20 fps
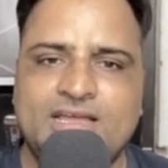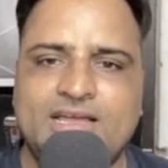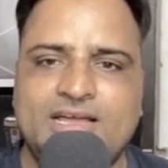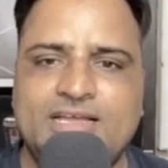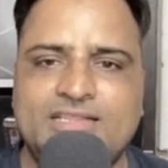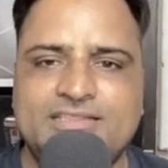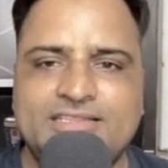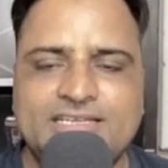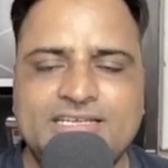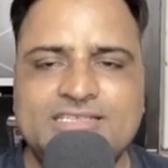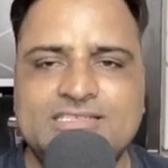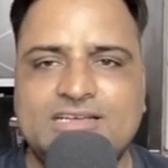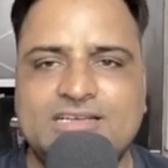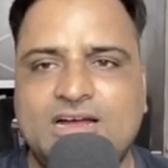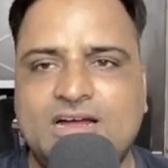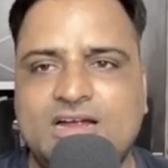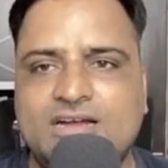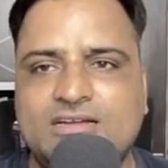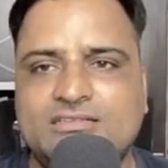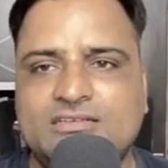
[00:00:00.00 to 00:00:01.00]
And these
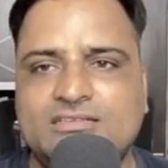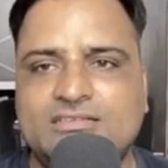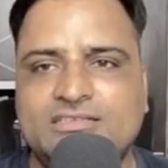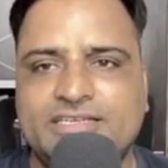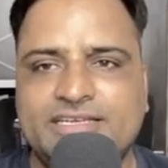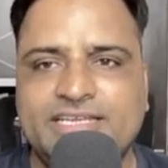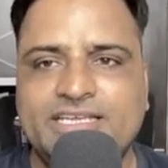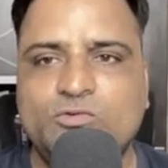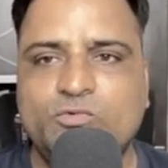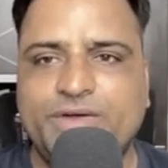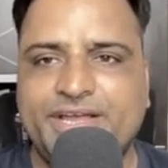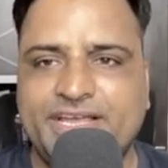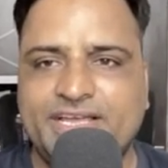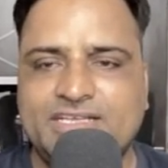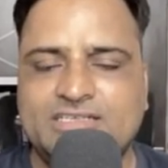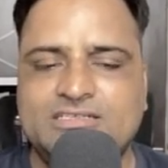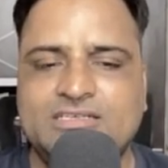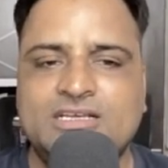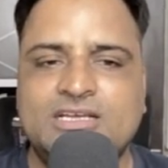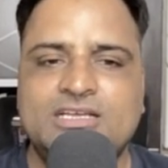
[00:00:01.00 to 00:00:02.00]
are the three
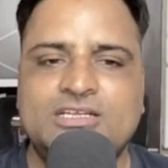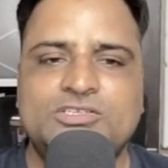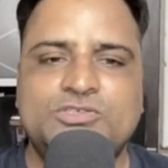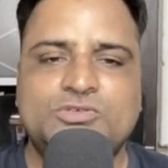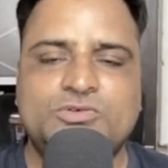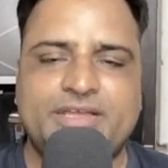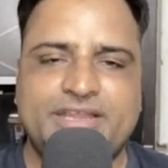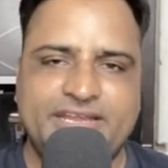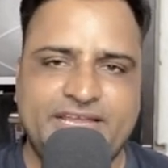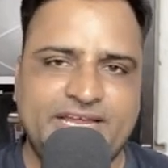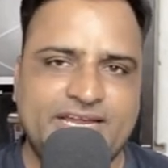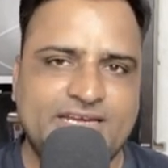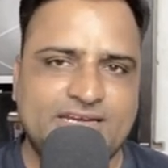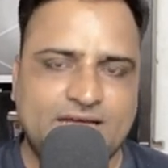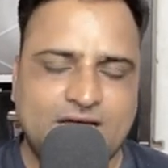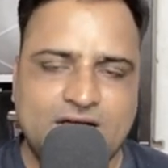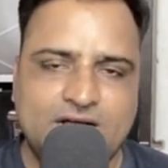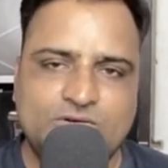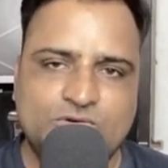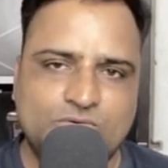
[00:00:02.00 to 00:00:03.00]
ways to create
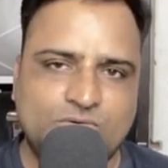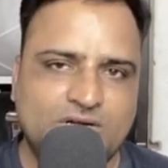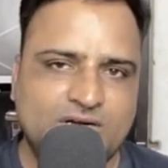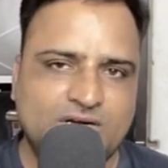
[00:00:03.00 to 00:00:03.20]
a Google